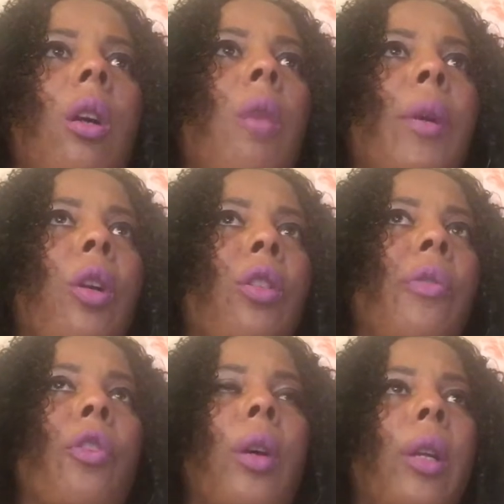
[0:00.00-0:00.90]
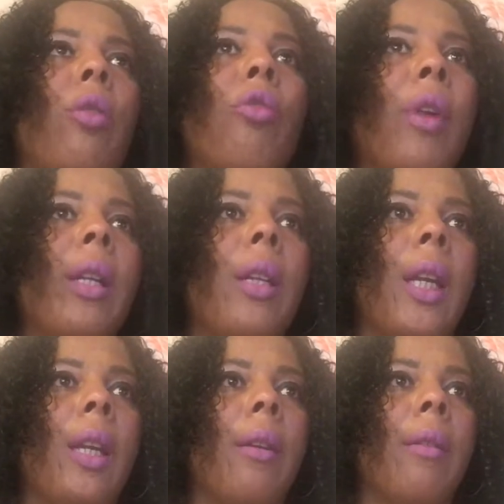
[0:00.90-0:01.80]
oh my gosh, I've got it
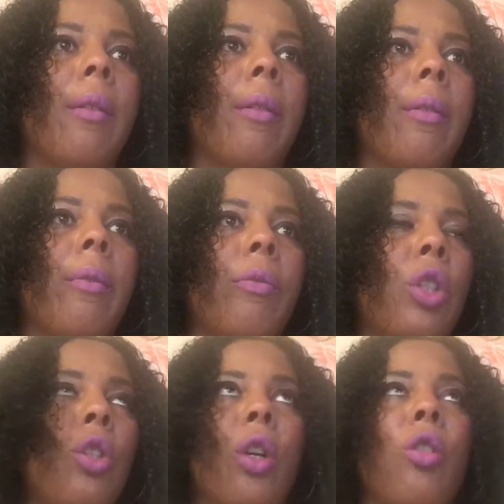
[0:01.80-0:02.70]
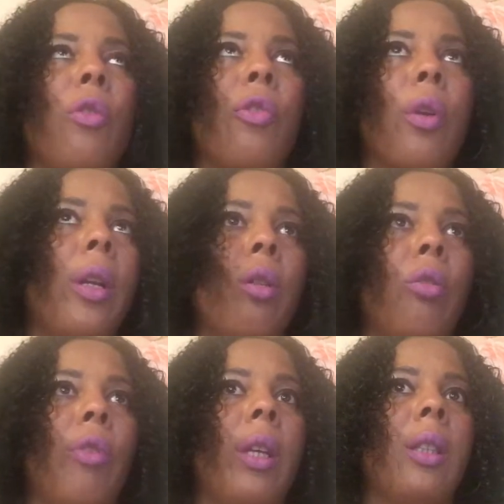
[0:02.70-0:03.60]
already. To know you've got it
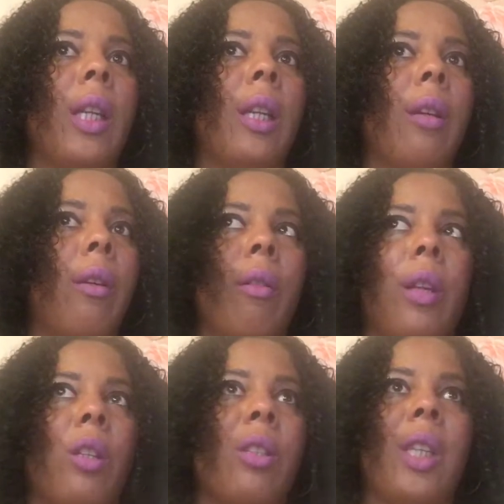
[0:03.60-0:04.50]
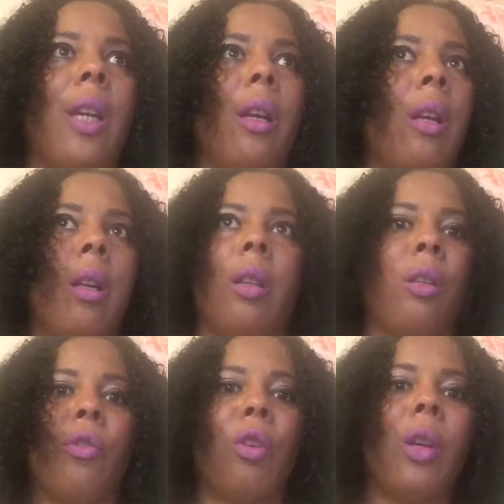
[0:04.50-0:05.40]
already, and you sit,
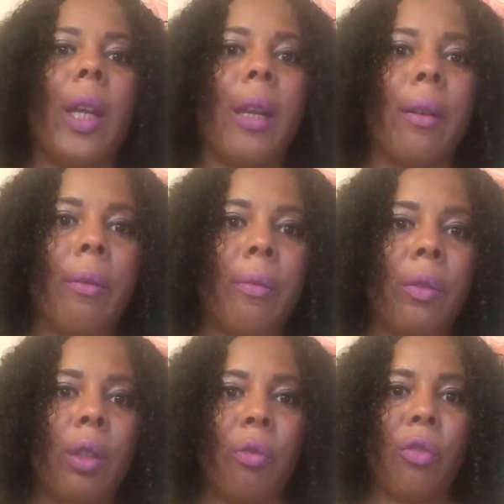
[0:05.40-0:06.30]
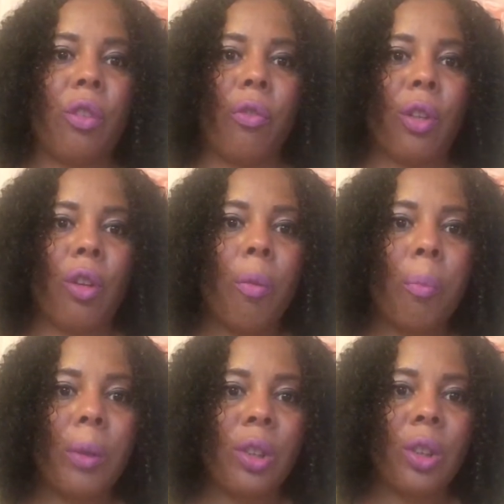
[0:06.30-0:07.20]
you've got it. You've
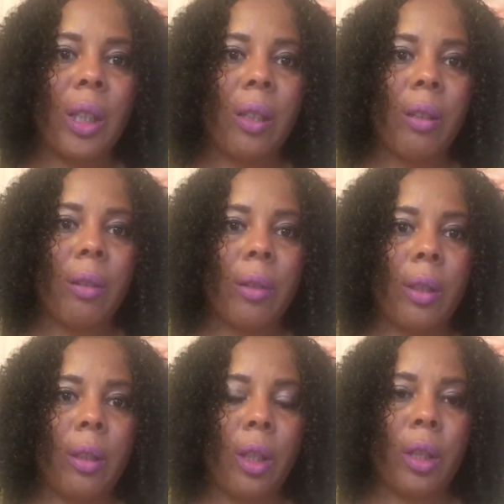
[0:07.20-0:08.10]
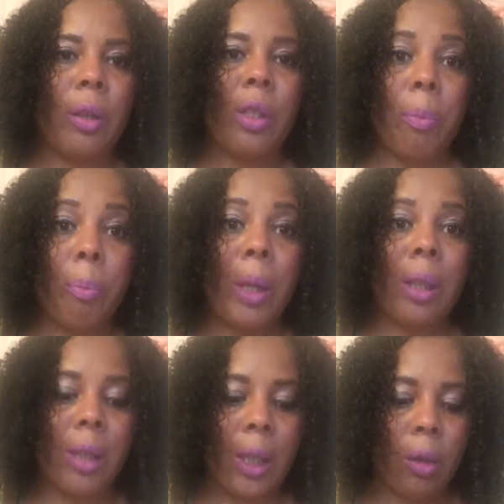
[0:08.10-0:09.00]
accomplished it. You know, it's a
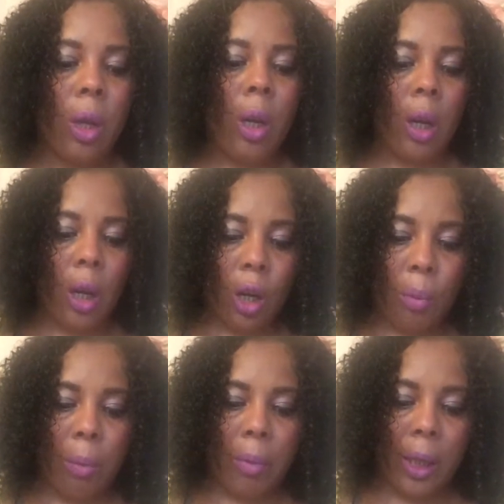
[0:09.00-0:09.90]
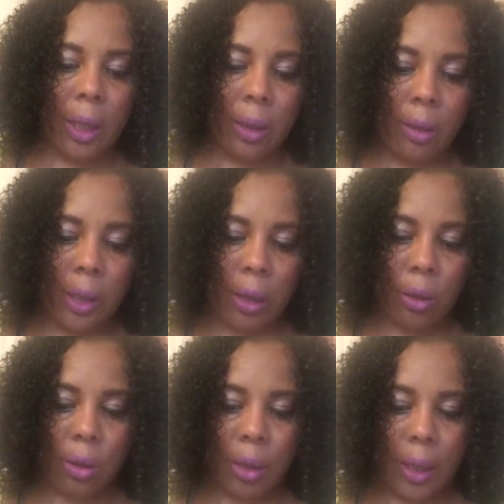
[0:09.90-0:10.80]
big deal. I hope I'm making
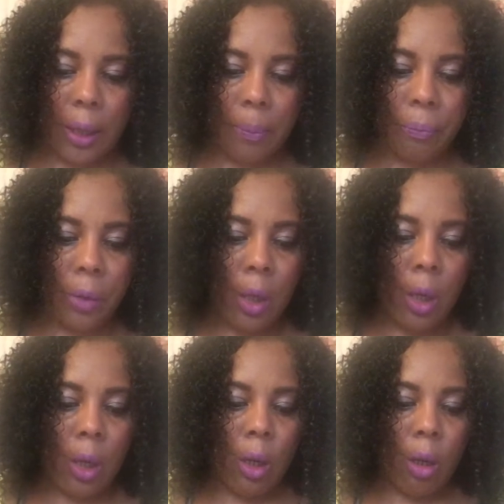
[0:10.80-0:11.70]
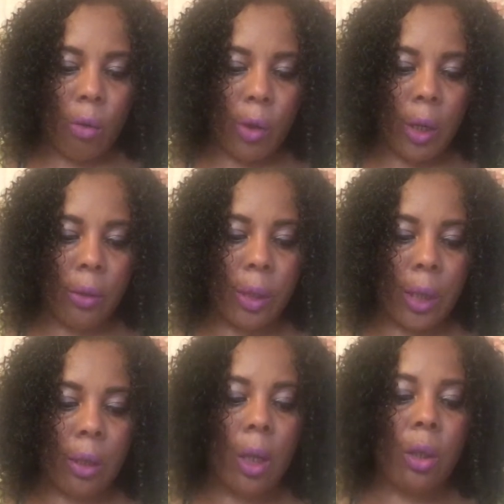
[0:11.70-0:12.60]
sense, okay? All right,
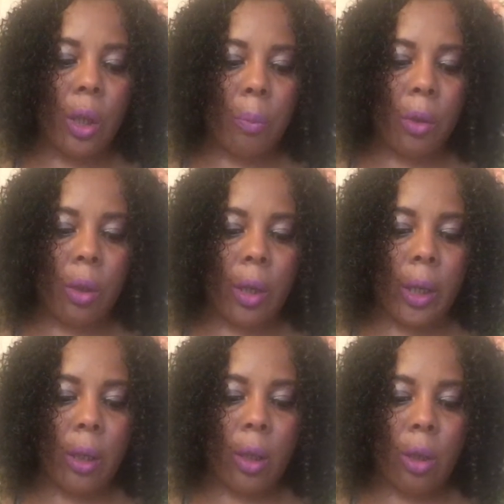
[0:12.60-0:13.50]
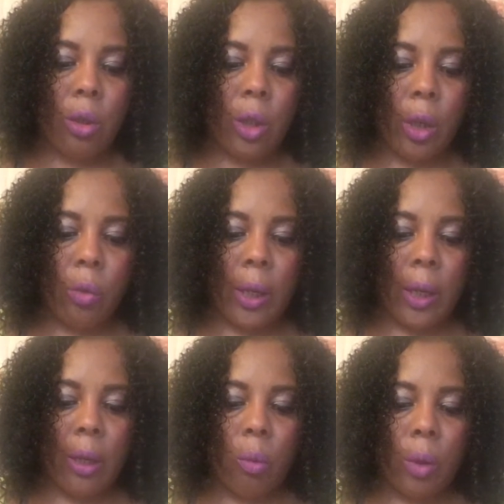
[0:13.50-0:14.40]
then. Number 9, don't let
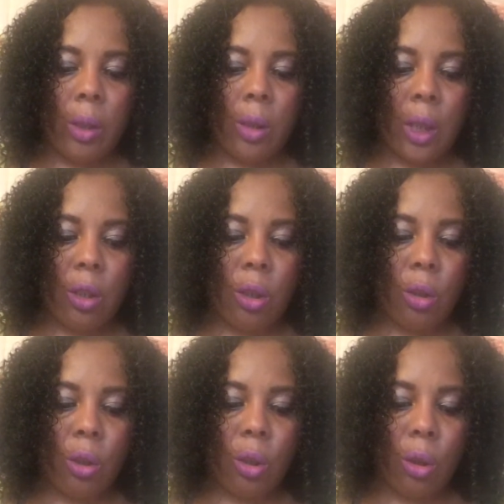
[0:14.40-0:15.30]
anyone distract